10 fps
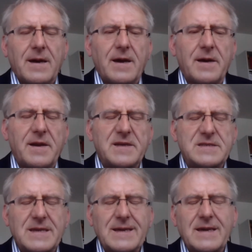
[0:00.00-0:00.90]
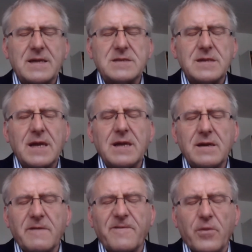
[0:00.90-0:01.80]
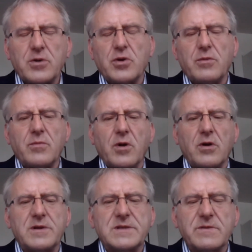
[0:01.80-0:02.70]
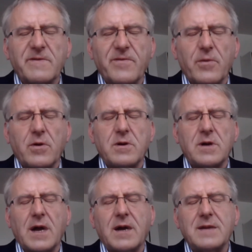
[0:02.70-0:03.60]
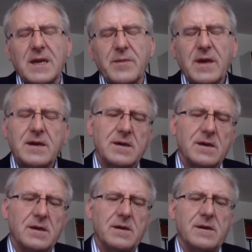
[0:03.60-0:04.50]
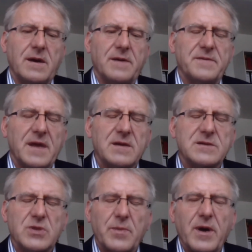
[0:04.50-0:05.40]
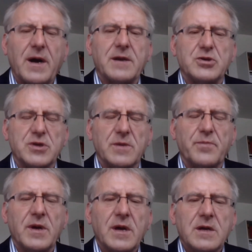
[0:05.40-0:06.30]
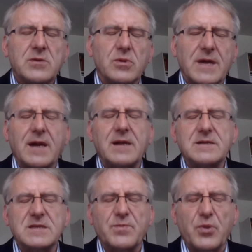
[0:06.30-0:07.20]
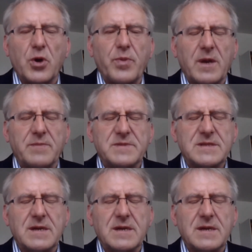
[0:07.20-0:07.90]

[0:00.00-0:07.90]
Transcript: And I think it's an ideal forum also for academic and industry partnership to tackle these problems.